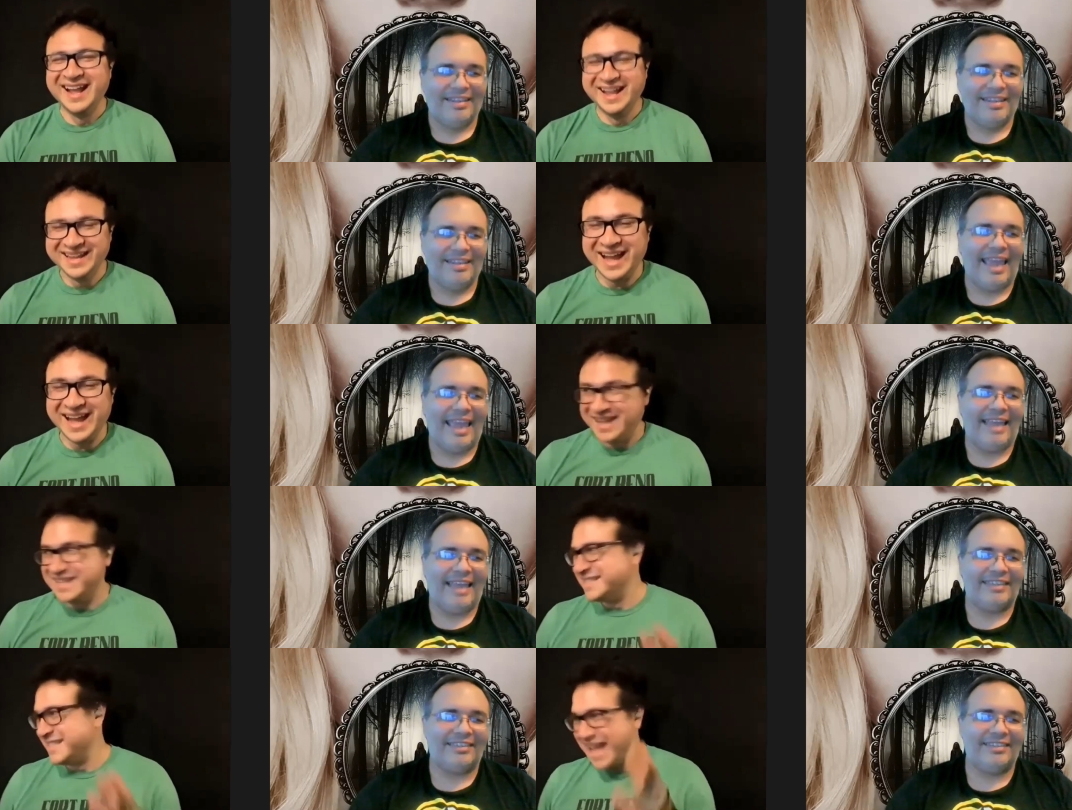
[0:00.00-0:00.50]

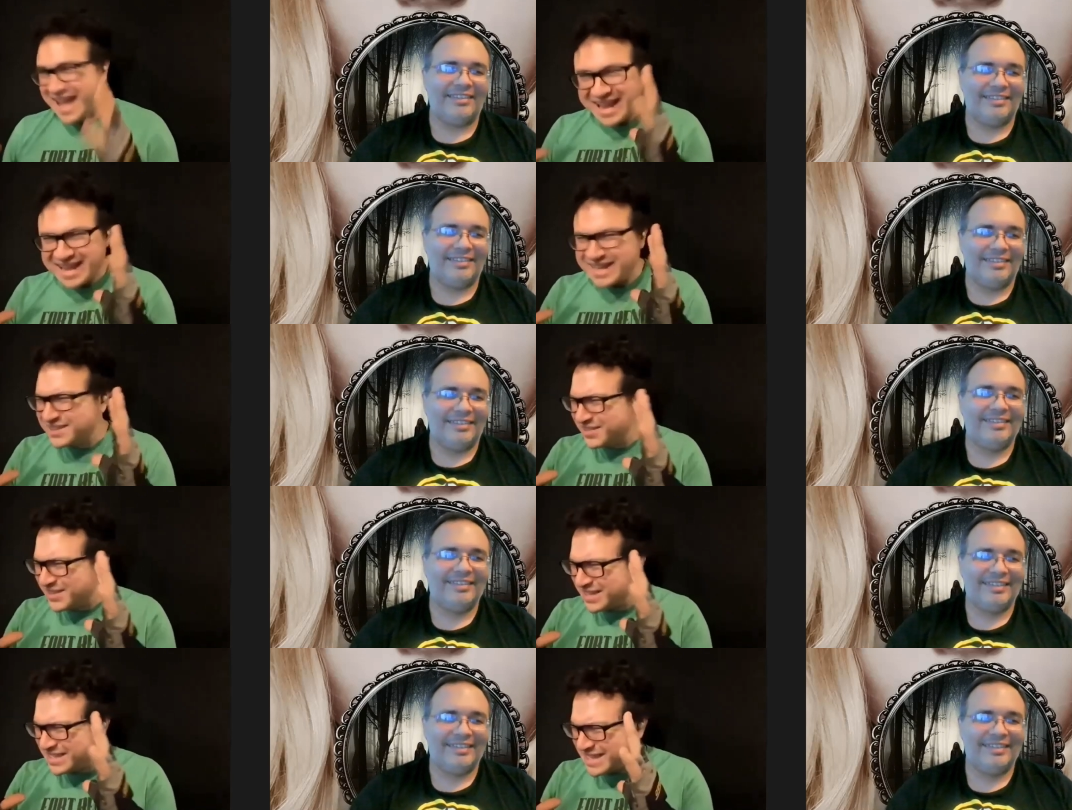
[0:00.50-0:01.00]
Speaker 1: yeah, is that,
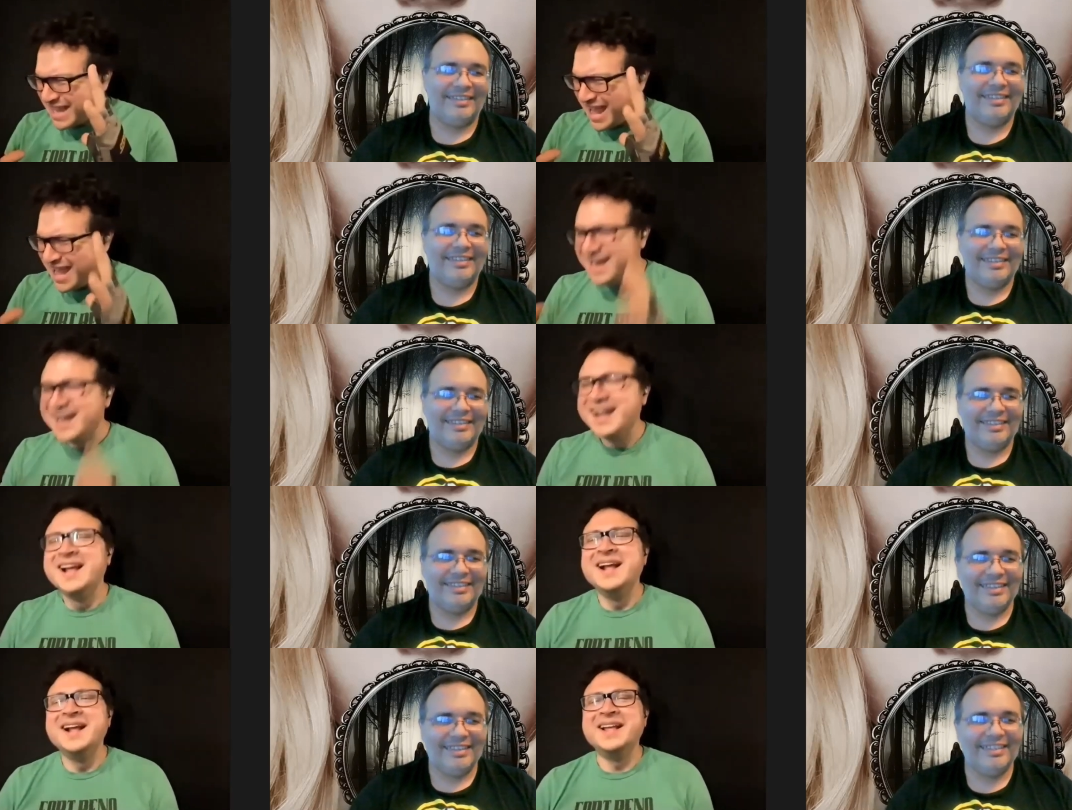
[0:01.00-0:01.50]
is that
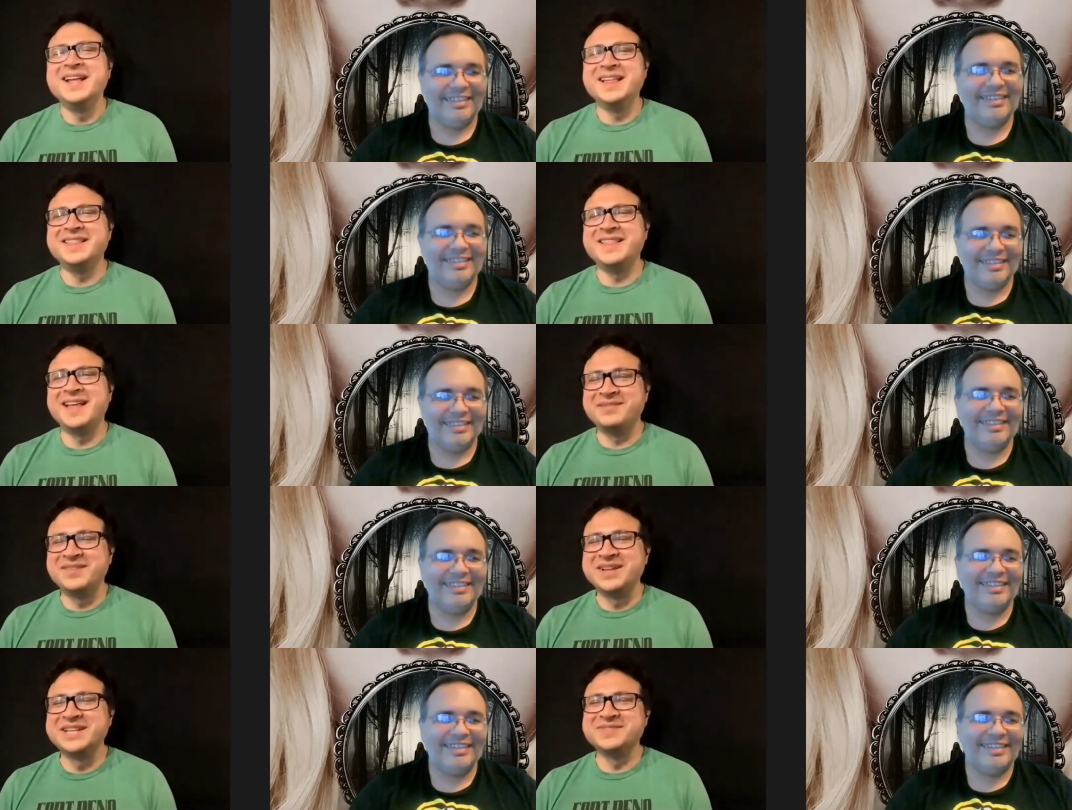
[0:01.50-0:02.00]

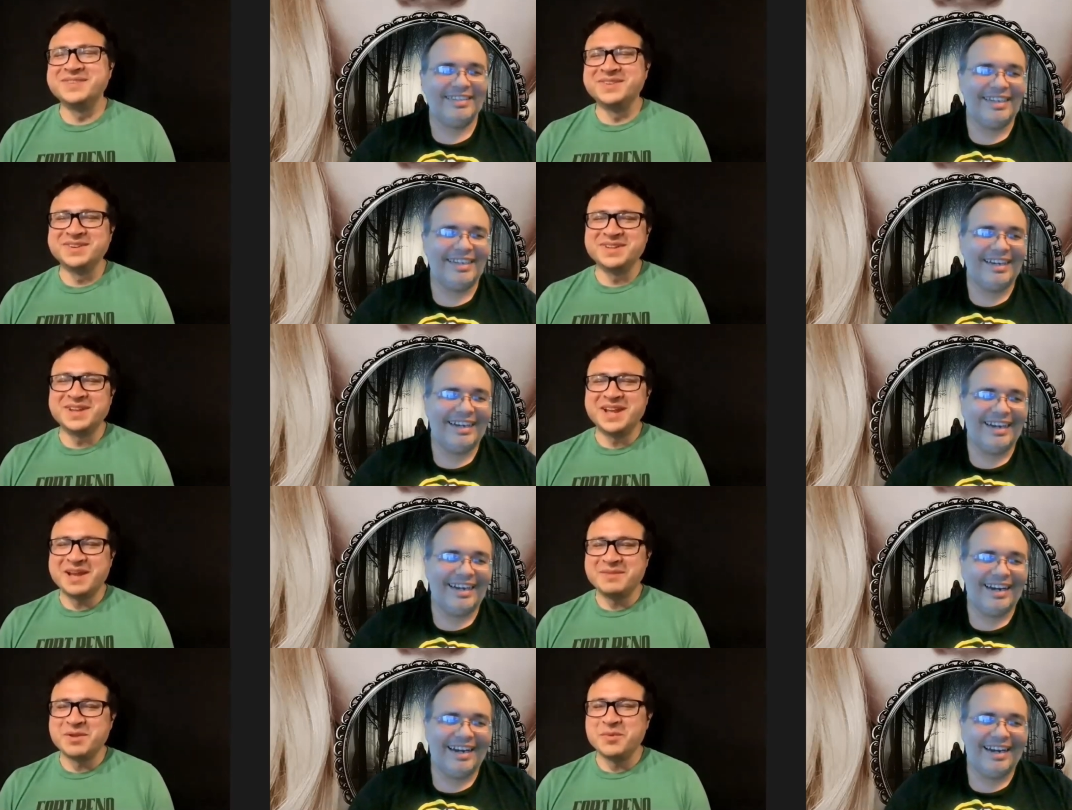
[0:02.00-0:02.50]
that makes me really
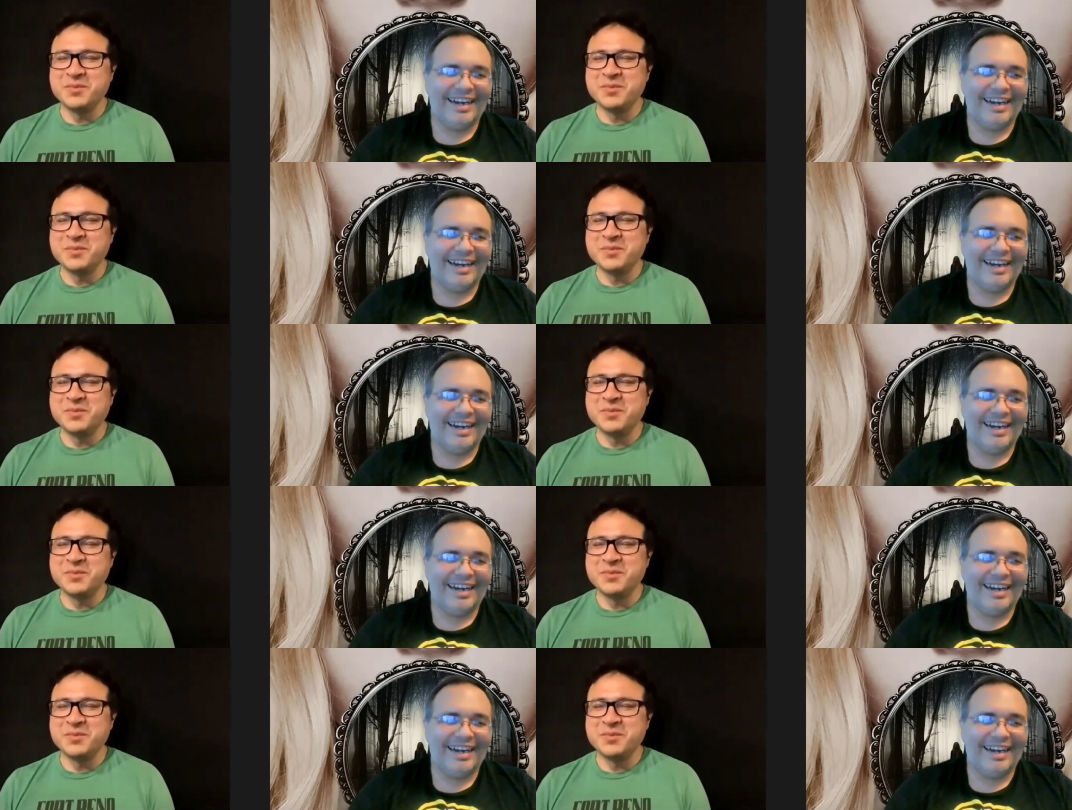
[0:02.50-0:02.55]
happy.